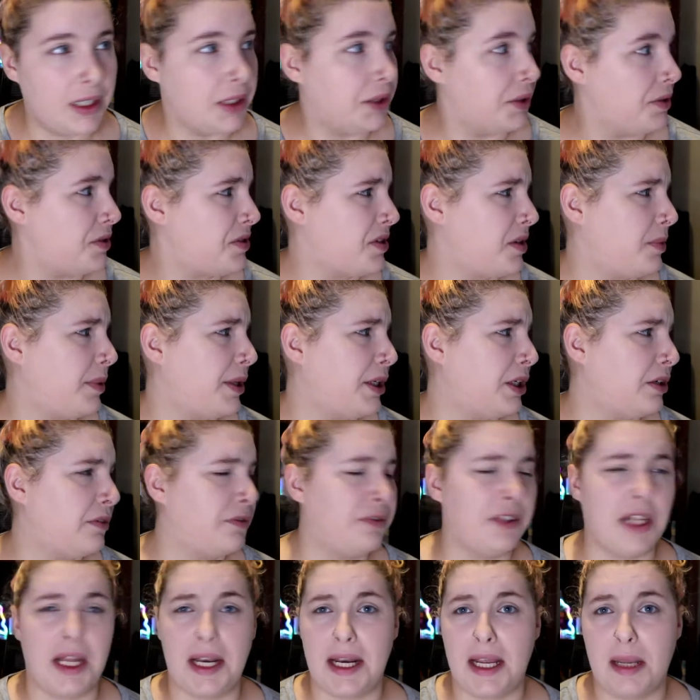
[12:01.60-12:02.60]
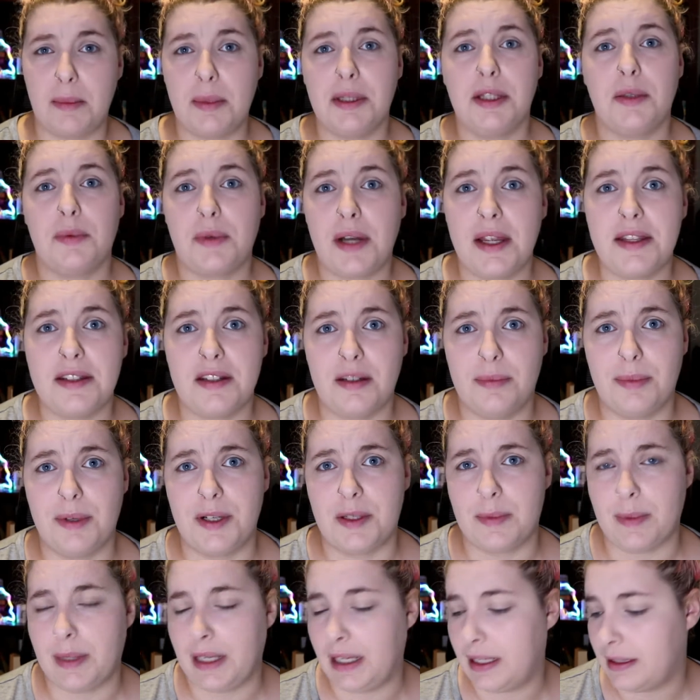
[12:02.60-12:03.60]
hill, so we're not flooding, but the rest of
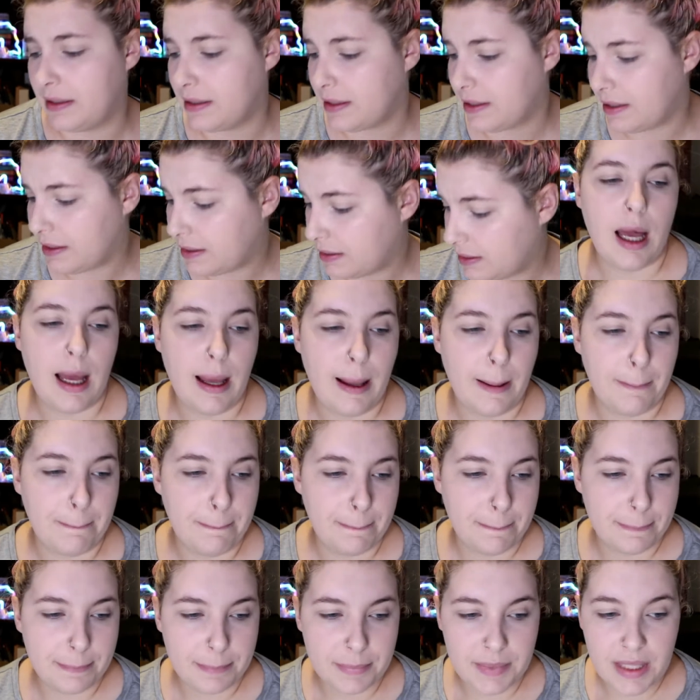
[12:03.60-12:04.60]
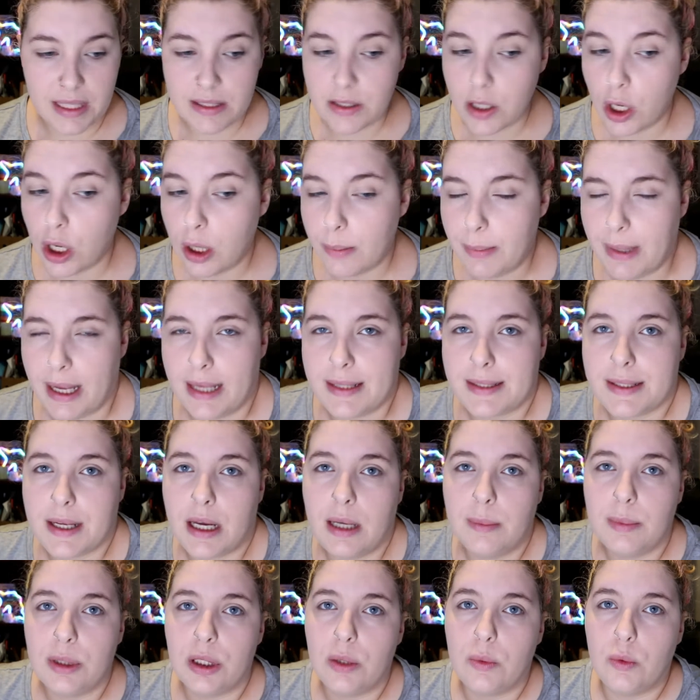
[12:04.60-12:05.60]
Brisbane is. That's a hot mess.
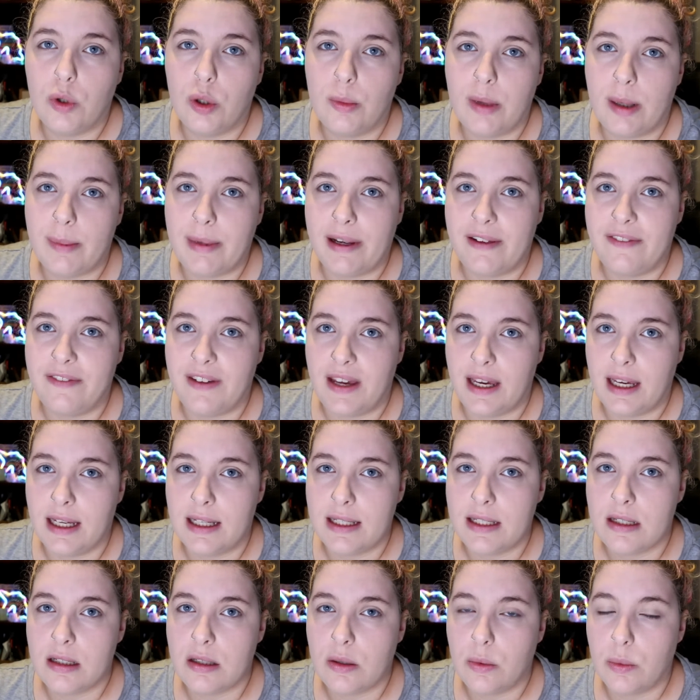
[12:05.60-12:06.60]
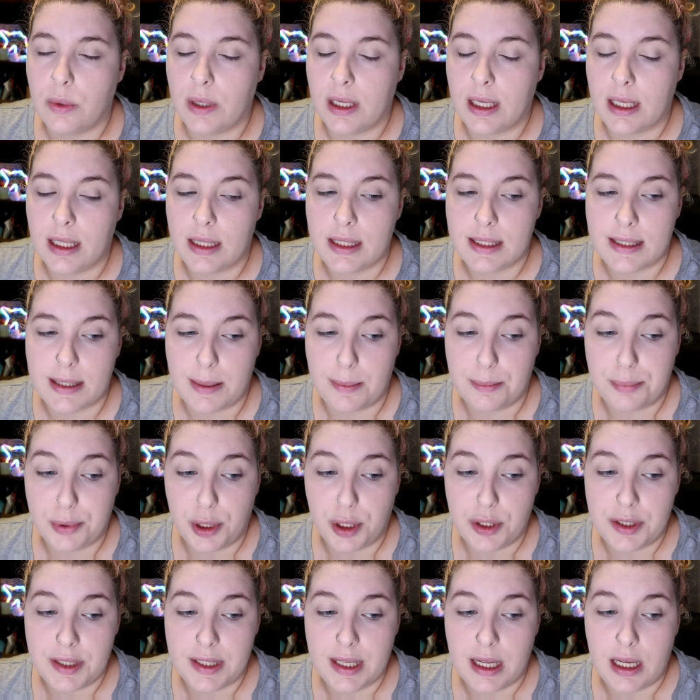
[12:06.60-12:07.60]
I'm gonna warm up my face with some
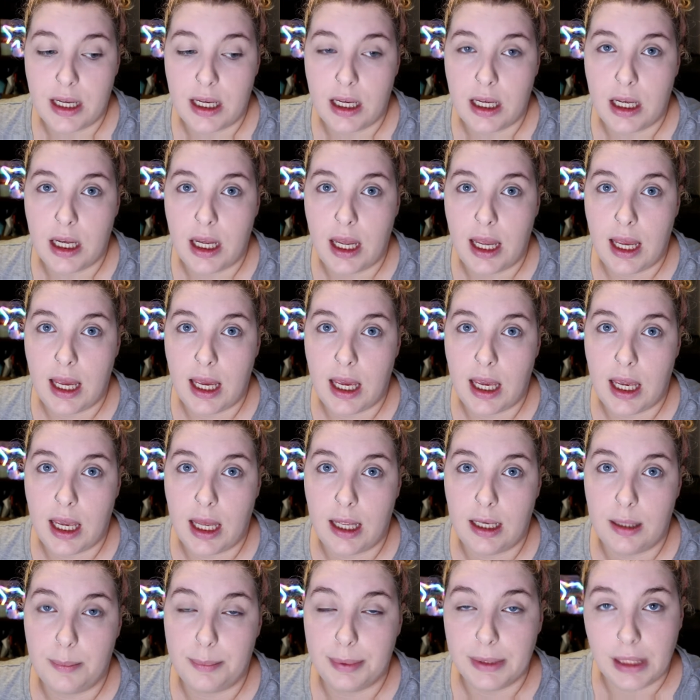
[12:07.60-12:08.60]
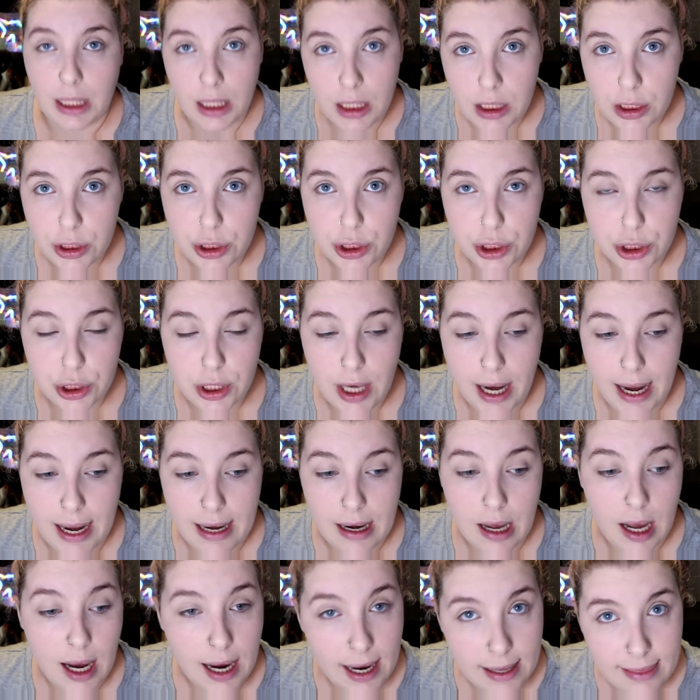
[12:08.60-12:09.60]
bronzer and blush
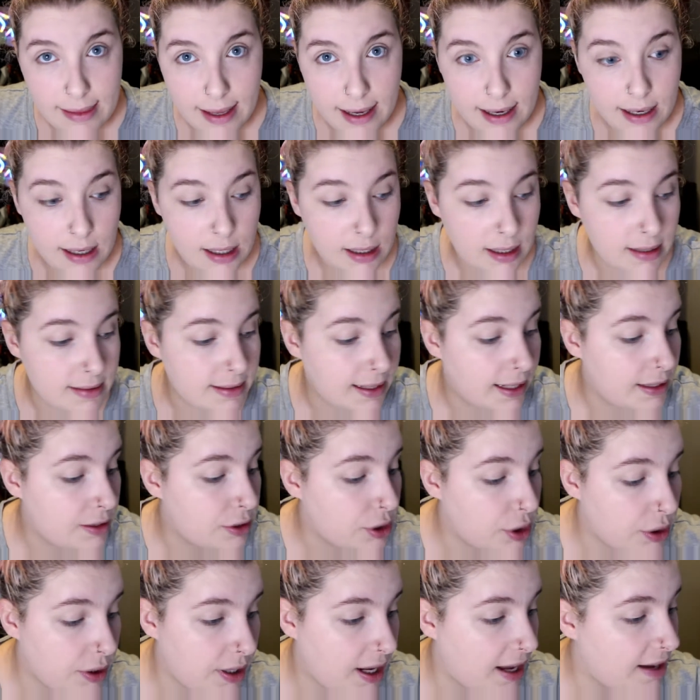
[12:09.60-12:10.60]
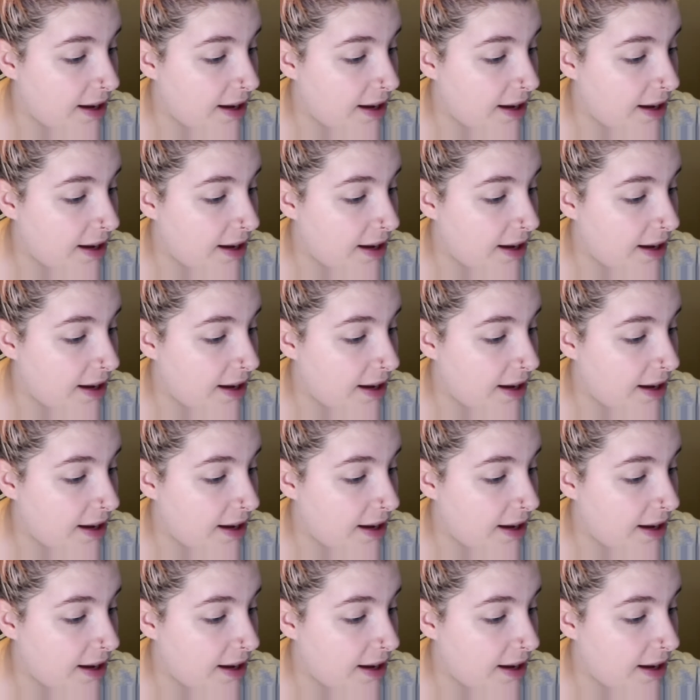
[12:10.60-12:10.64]
and highlighter because I don't